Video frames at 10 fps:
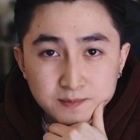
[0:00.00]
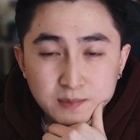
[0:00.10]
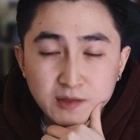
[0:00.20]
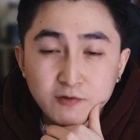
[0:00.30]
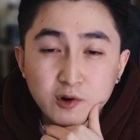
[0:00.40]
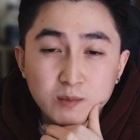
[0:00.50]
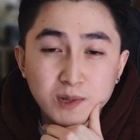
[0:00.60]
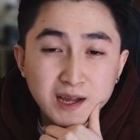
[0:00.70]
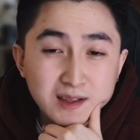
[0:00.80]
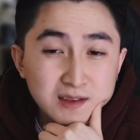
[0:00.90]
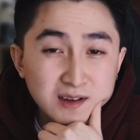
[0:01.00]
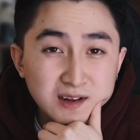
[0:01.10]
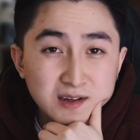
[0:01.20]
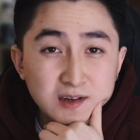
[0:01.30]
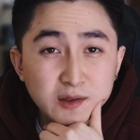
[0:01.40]
But for
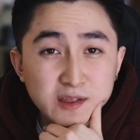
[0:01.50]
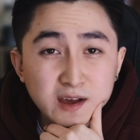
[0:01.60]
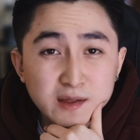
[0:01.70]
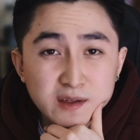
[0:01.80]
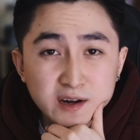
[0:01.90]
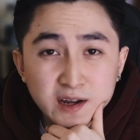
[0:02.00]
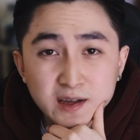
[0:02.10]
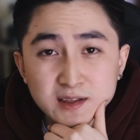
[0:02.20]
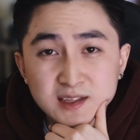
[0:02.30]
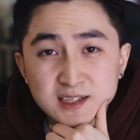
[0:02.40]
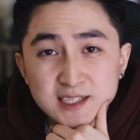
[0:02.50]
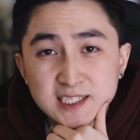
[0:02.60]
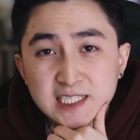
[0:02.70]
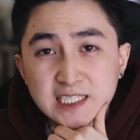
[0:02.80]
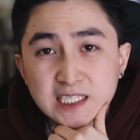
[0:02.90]
Blender, on the other hand,
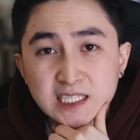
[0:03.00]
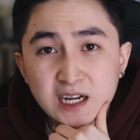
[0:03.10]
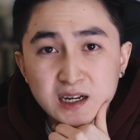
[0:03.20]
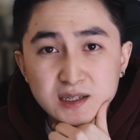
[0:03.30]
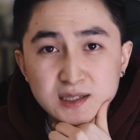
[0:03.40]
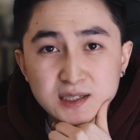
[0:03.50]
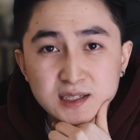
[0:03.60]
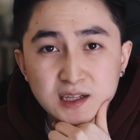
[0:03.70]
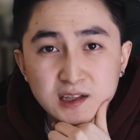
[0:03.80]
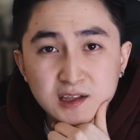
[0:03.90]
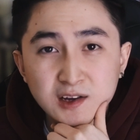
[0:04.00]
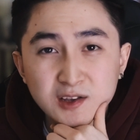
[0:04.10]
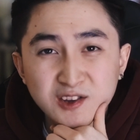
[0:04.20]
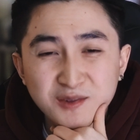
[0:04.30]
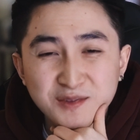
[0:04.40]
there's a lot
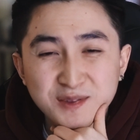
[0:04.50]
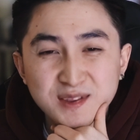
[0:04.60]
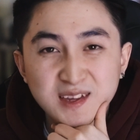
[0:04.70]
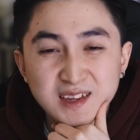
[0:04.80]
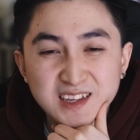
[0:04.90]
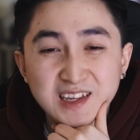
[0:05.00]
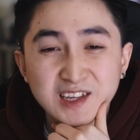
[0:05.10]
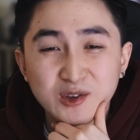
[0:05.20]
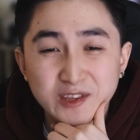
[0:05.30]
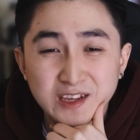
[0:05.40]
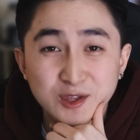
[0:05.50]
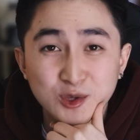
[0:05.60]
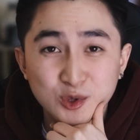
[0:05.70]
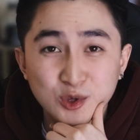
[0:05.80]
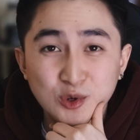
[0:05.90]
of thinking you need to
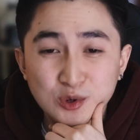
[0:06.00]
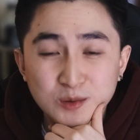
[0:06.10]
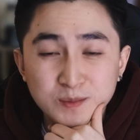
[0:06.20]
do.